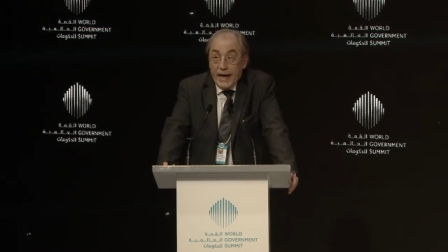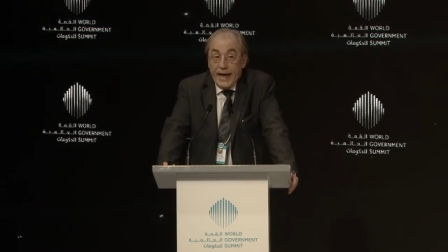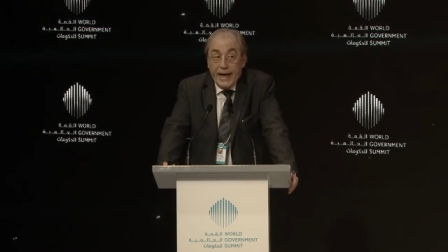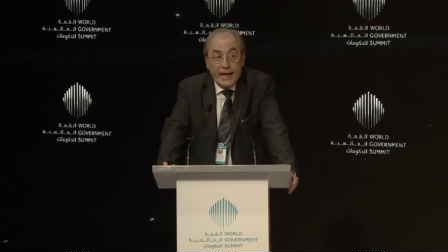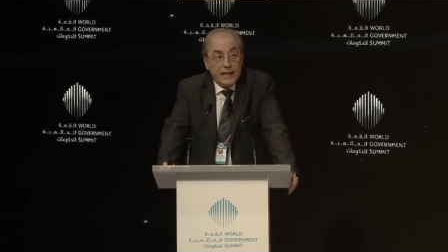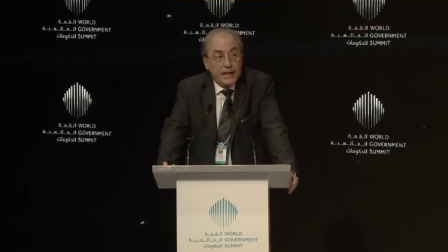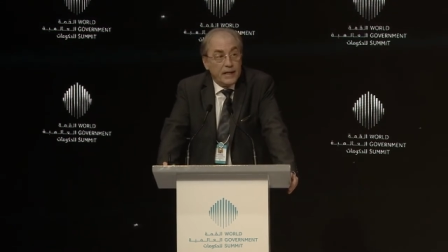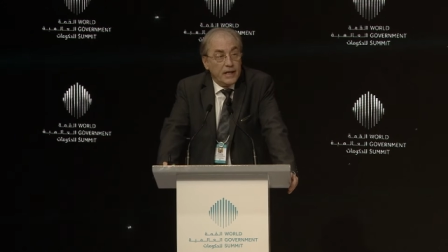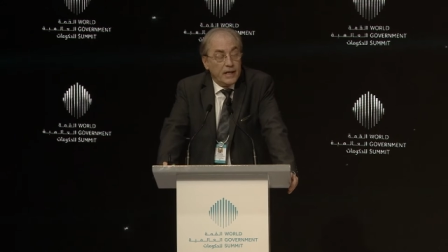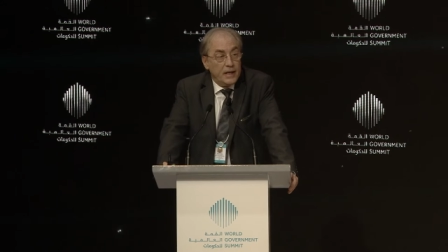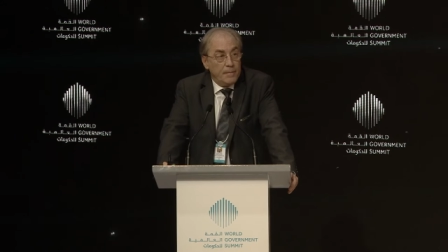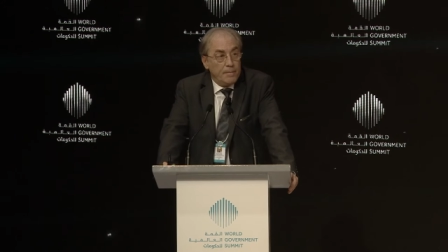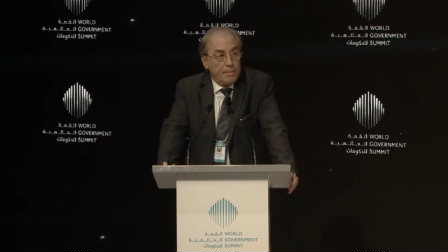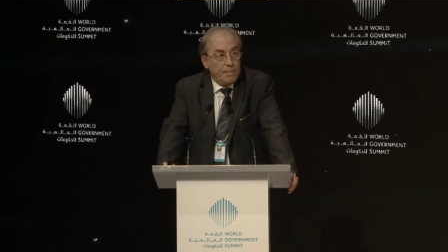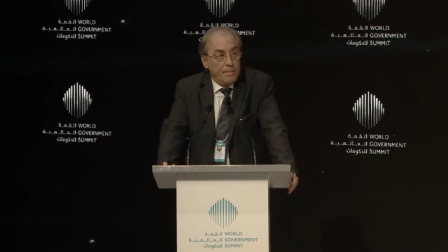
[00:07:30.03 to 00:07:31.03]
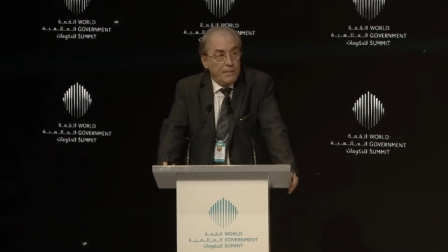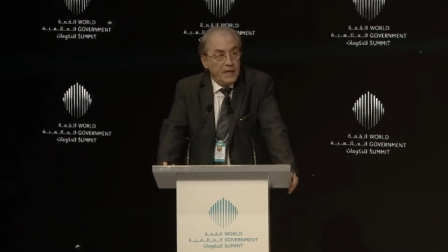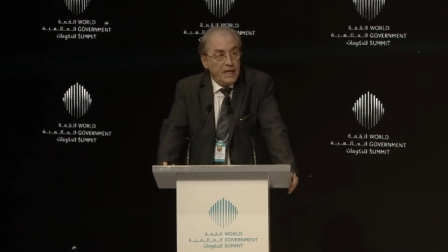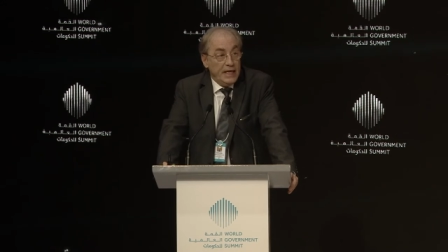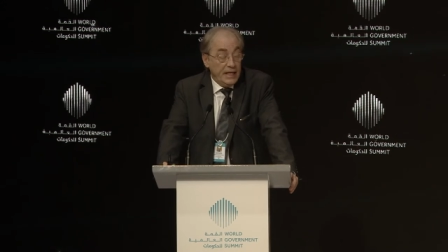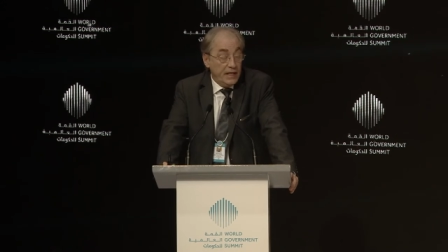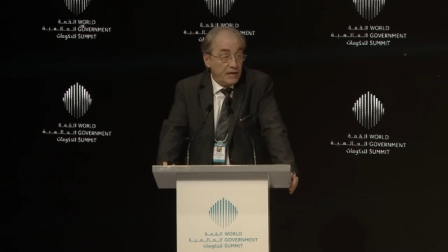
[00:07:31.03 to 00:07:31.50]
And
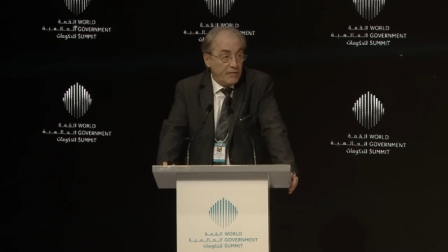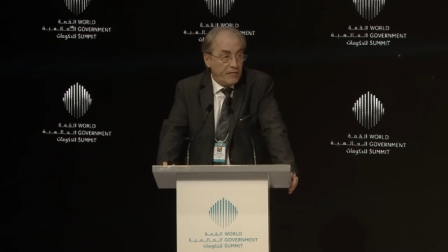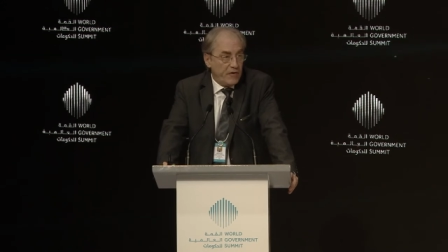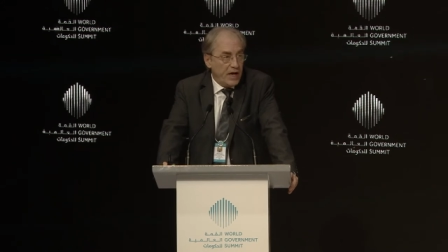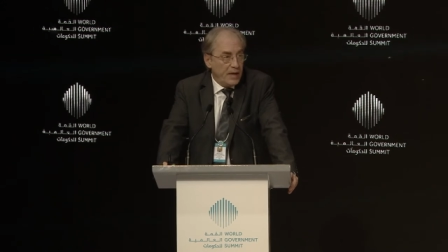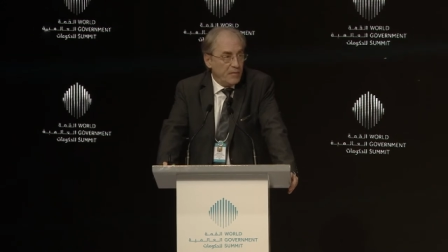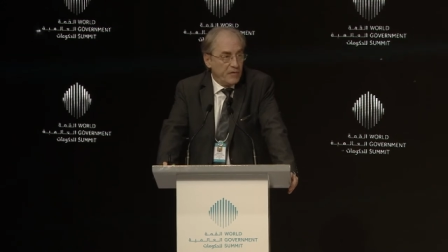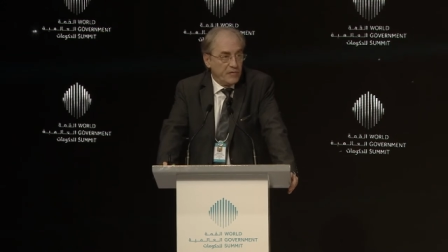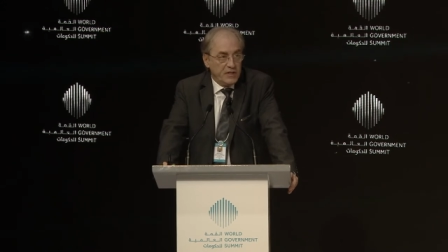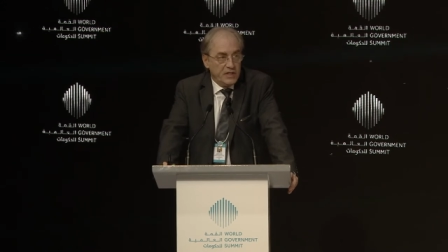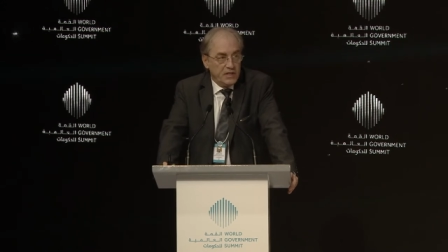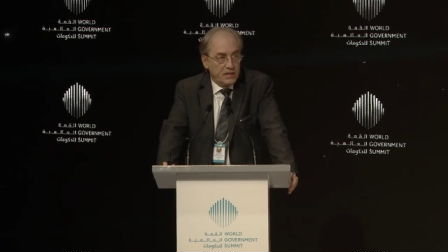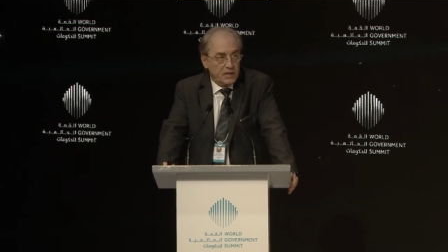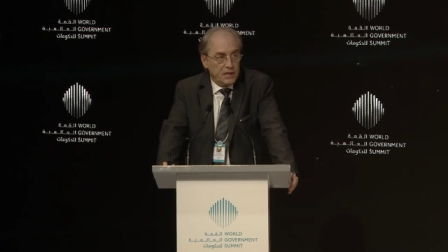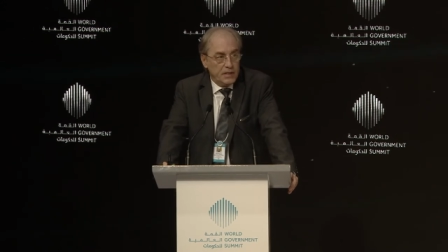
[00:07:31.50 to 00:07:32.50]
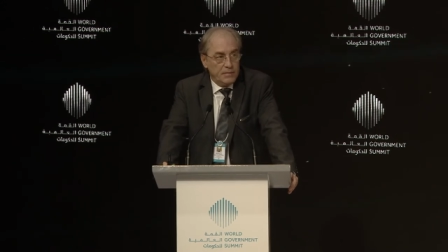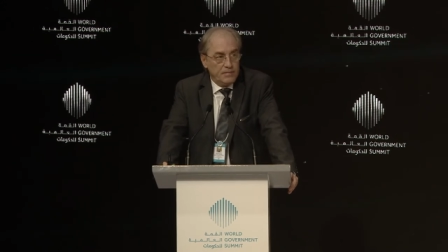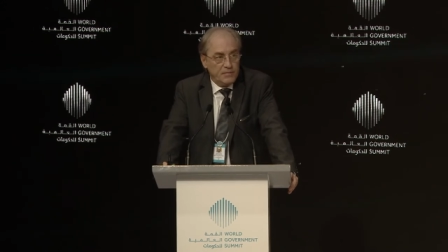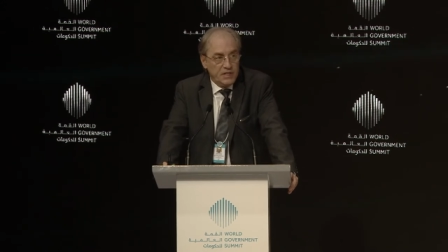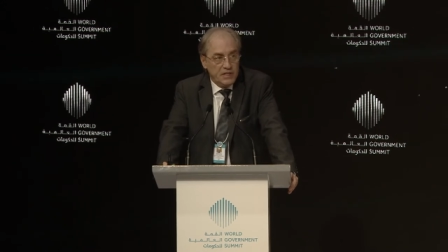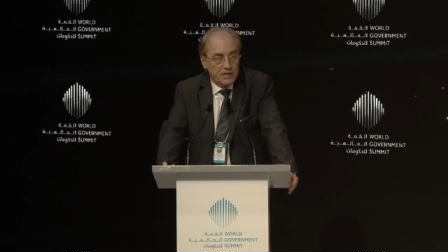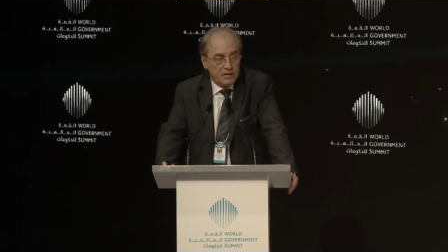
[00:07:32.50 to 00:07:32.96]
in the frame of this
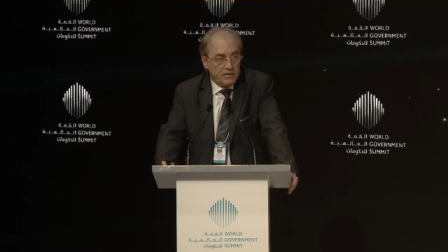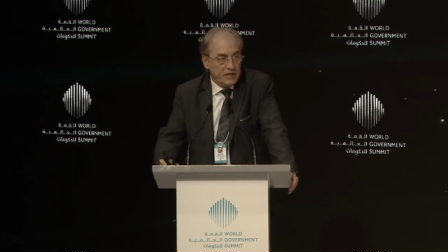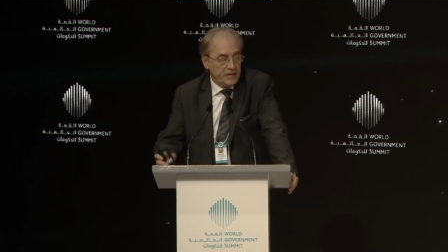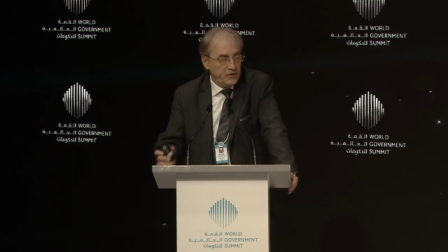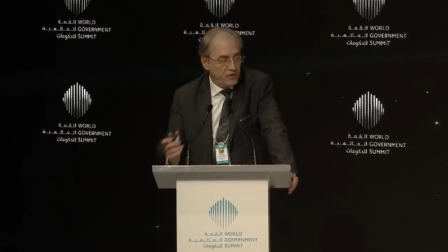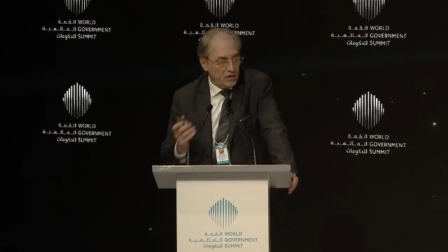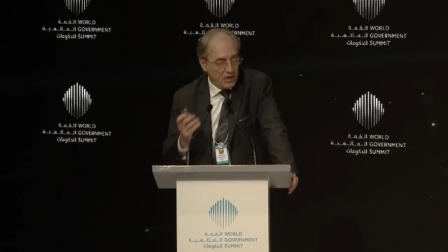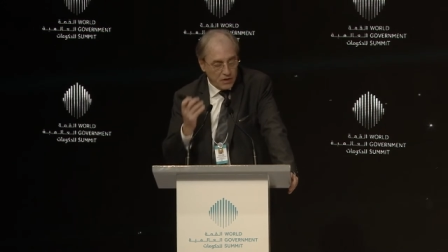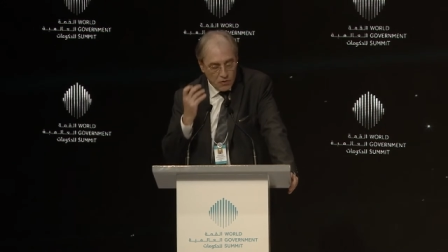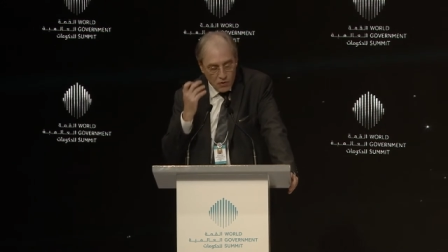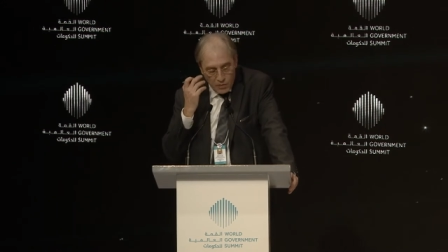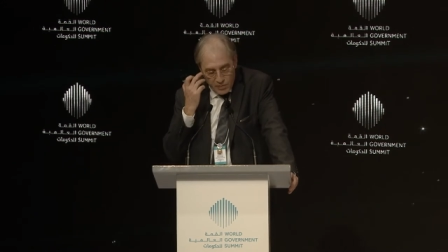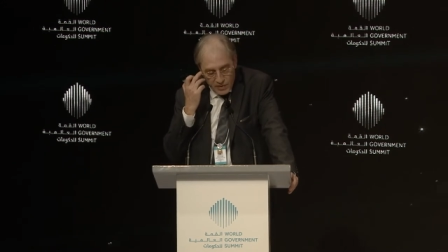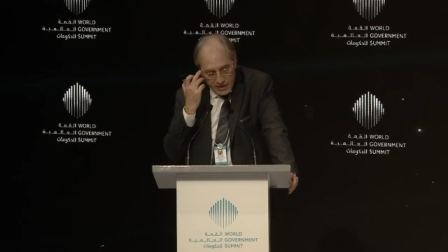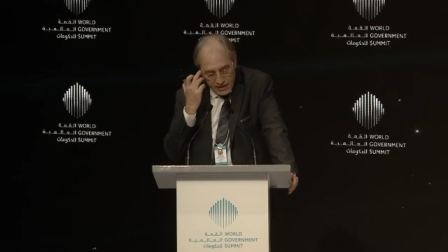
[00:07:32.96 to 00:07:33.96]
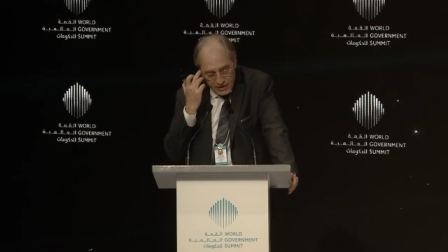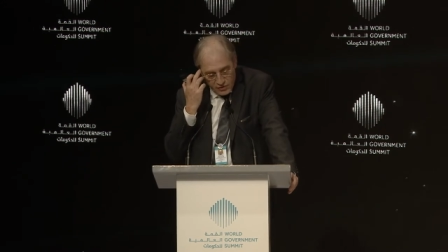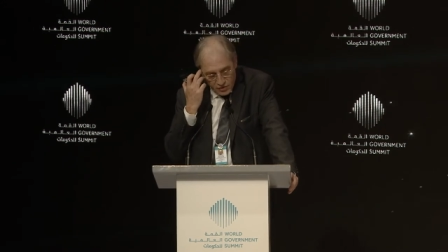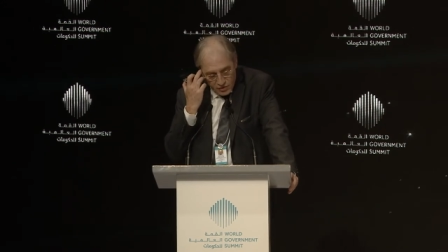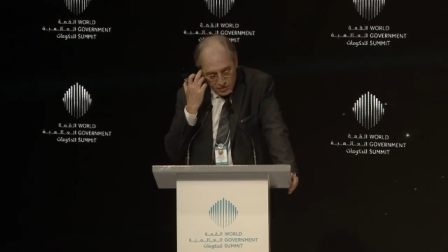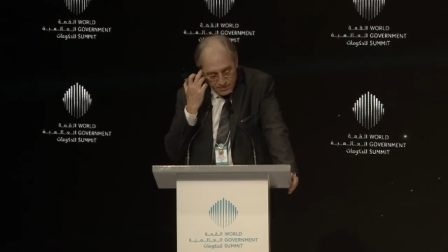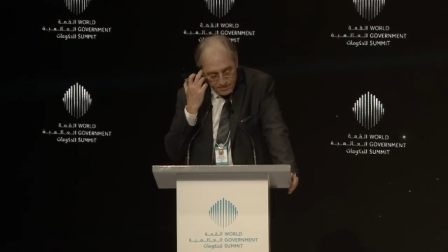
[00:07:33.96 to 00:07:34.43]
international
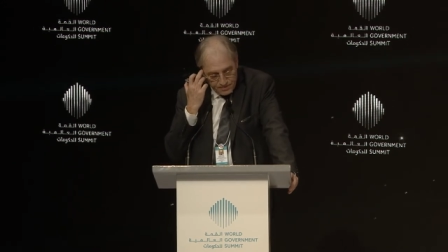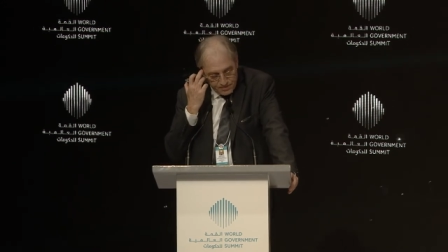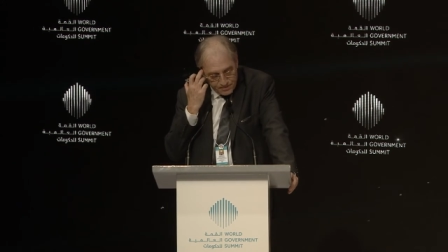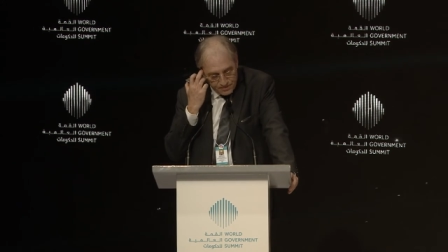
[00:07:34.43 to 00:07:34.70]
cooperation,